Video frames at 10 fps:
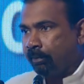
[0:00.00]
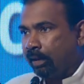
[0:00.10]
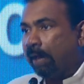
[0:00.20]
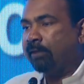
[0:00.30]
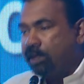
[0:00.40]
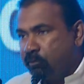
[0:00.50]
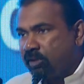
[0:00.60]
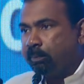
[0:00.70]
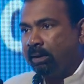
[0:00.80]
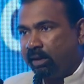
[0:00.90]
our
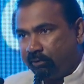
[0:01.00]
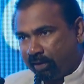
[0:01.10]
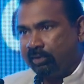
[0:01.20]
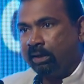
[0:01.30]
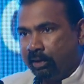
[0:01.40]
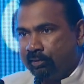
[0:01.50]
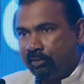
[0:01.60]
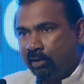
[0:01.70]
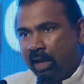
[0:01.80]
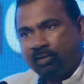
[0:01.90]
investment in resilience
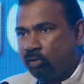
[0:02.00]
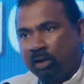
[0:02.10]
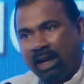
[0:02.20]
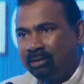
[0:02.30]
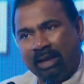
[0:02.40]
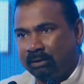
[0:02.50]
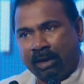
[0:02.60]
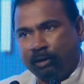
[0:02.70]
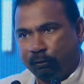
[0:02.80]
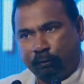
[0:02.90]
has not had that
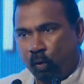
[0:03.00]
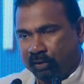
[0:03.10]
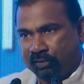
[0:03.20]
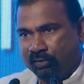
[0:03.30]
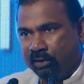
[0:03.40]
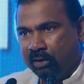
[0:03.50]
kind of focus.